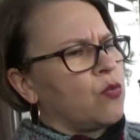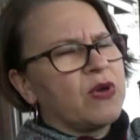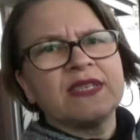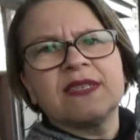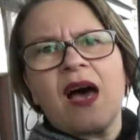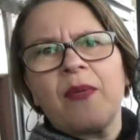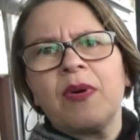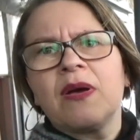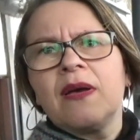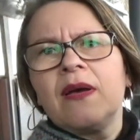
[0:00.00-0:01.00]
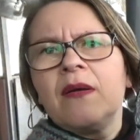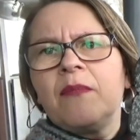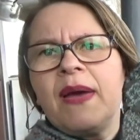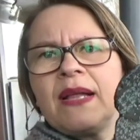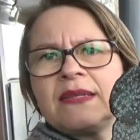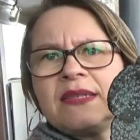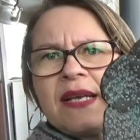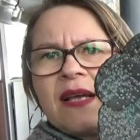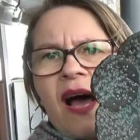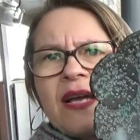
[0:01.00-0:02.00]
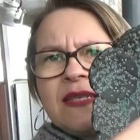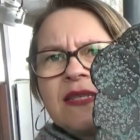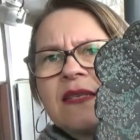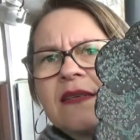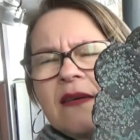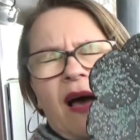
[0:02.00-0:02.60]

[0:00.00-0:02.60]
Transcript: with some melted ice